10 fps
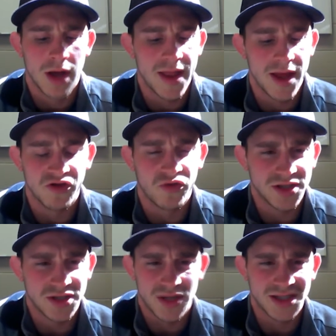And then just
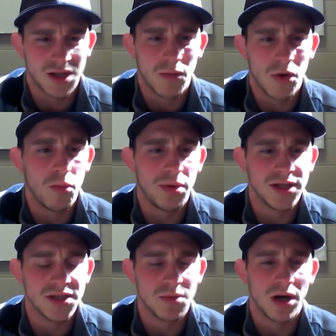wrestled at some
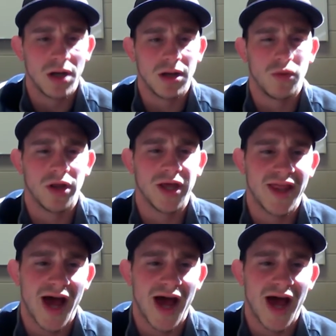opens. But really,